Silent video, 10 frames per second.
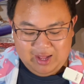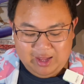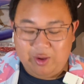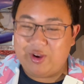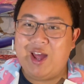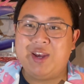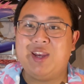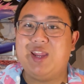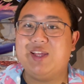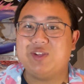Your
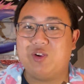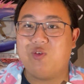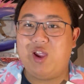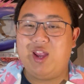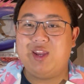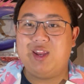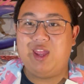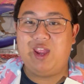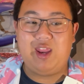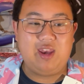content is great,
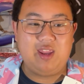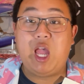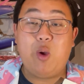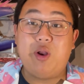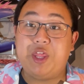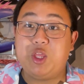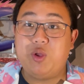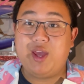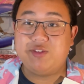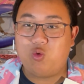and I want to thank you
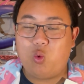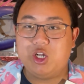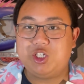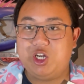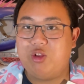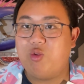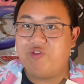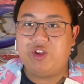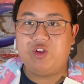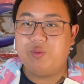guys for watching another
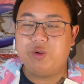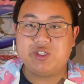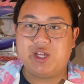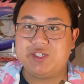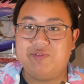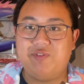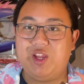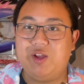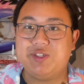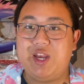VTubers custom
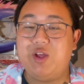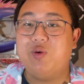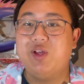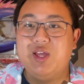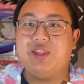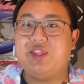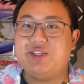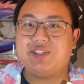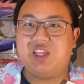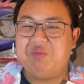videos. I know
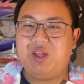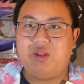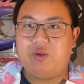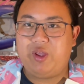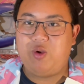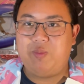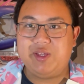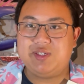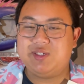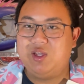these can be a little hit or
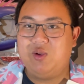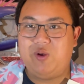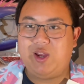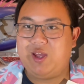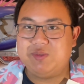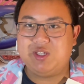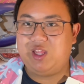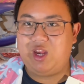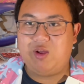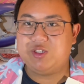miss when it comes to,
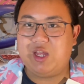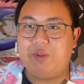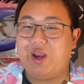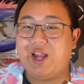you know, just uploading.